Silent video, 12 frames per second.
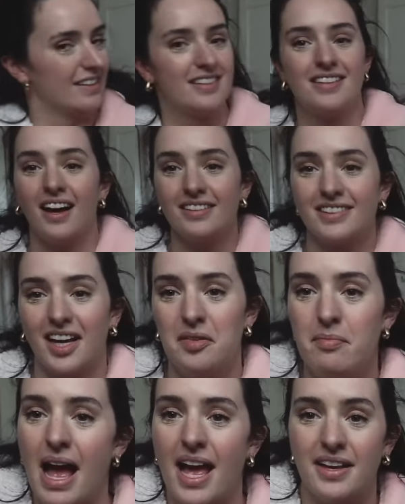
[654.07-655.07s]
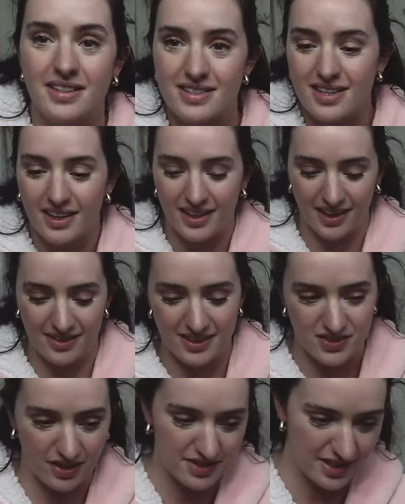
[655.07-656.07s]
such a mess in
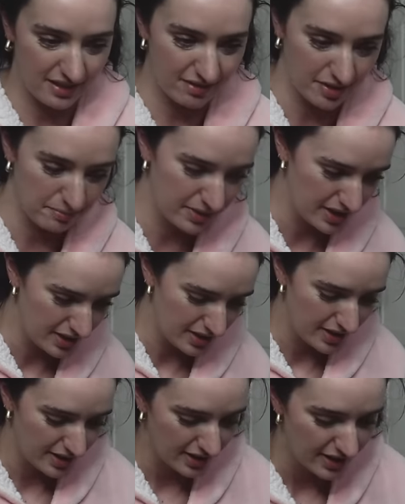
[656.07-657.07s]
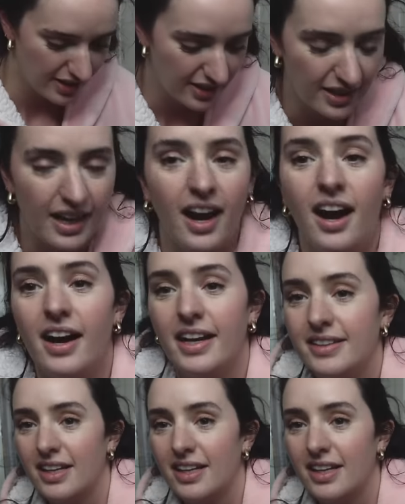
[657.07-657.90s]
this dressing room. I